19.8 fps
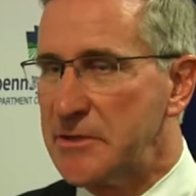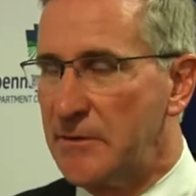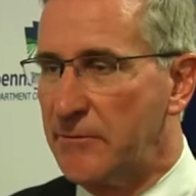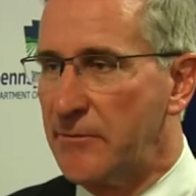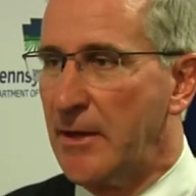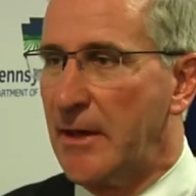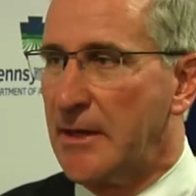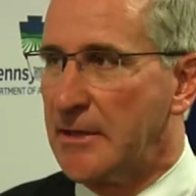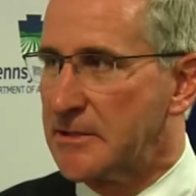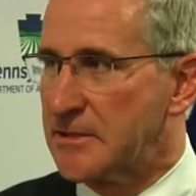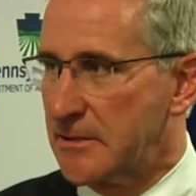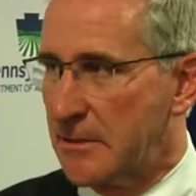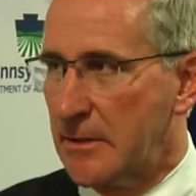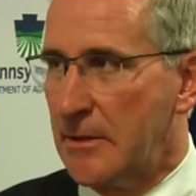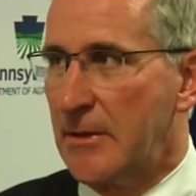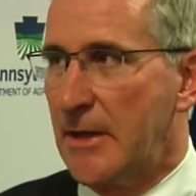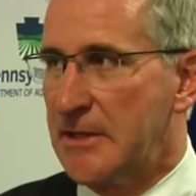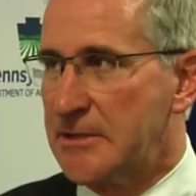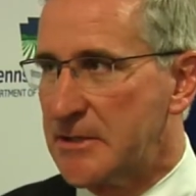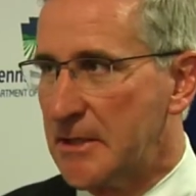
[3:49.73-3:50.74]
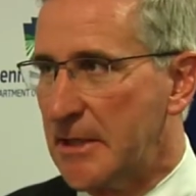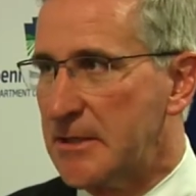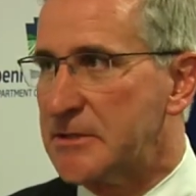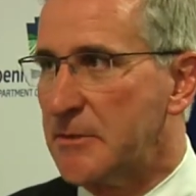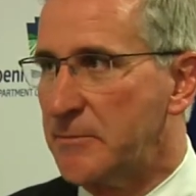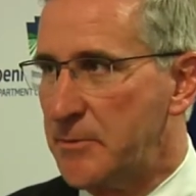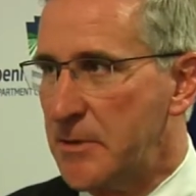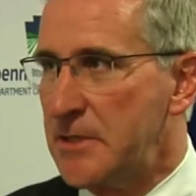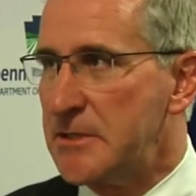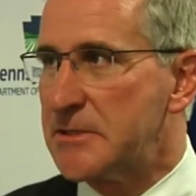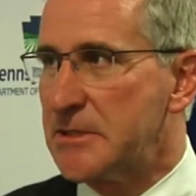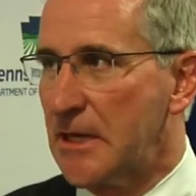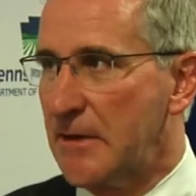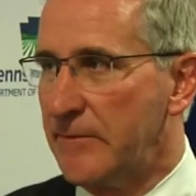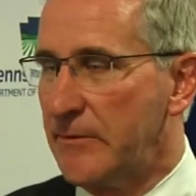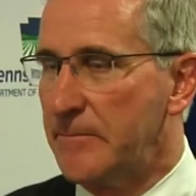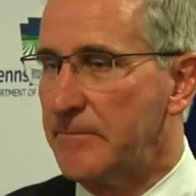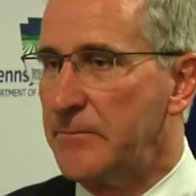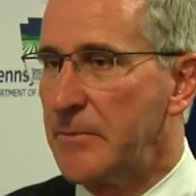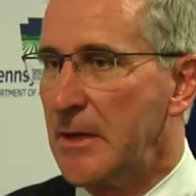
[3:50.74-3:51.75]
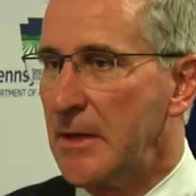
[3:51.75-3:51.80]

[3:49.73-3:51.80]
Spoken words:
of things. Certainly that's a piece of it.